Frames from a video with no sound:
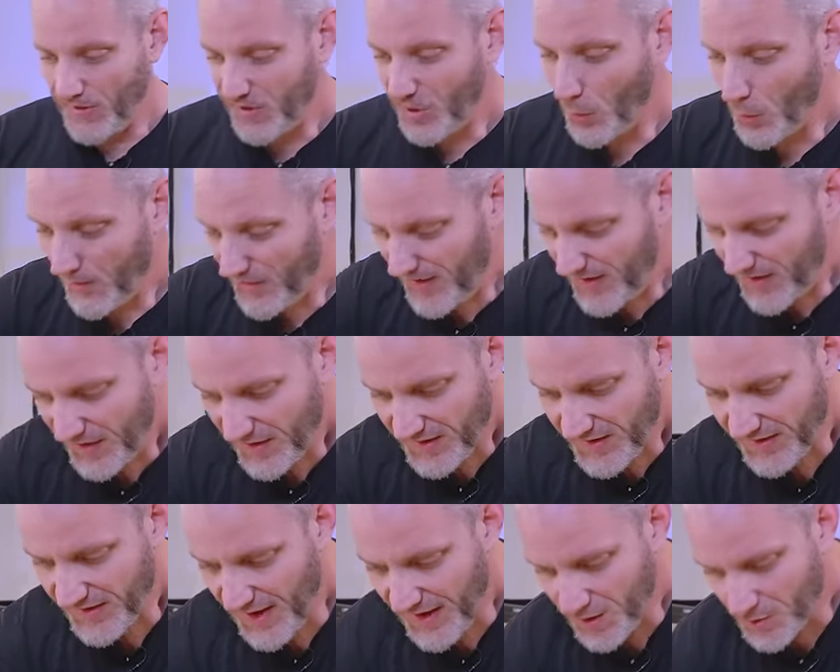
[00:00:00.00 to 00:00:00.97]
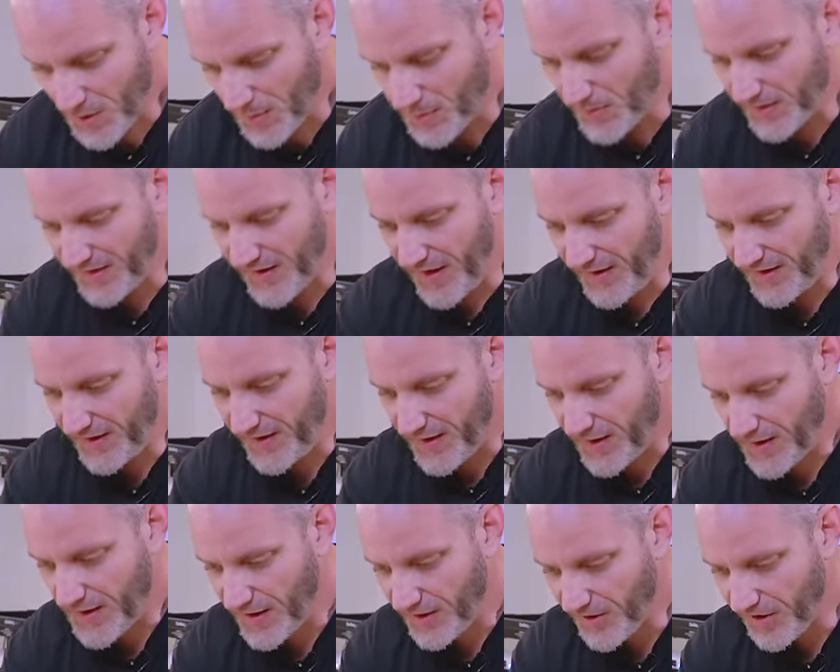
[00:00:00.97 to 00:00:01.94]
so what this is designed to represent
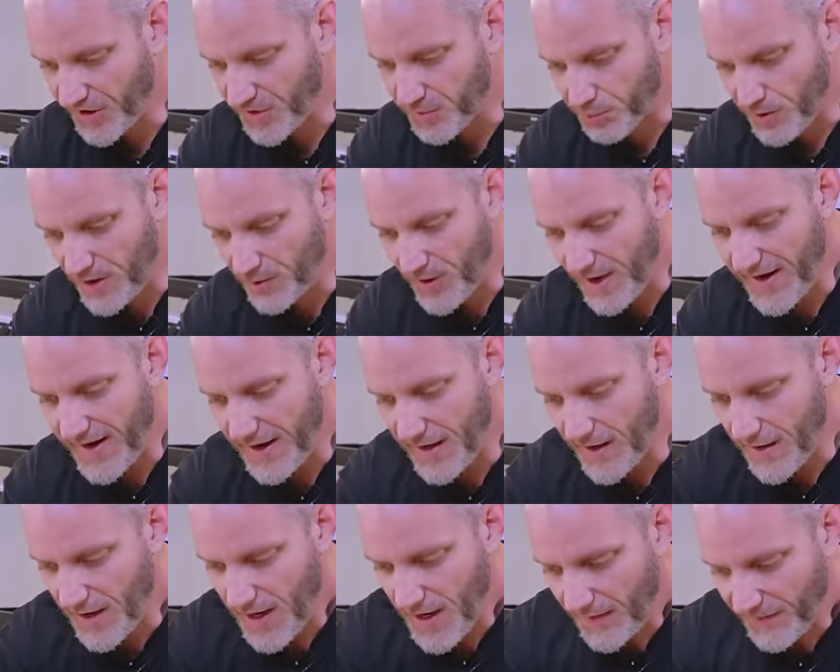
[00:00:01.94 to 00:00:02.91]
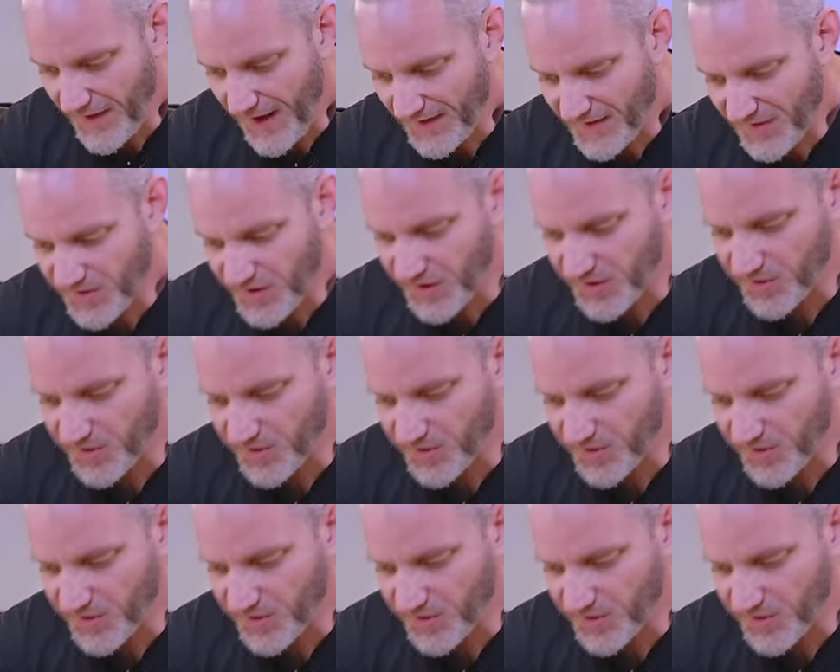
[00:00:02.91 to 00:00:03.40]
the spring right here, that's the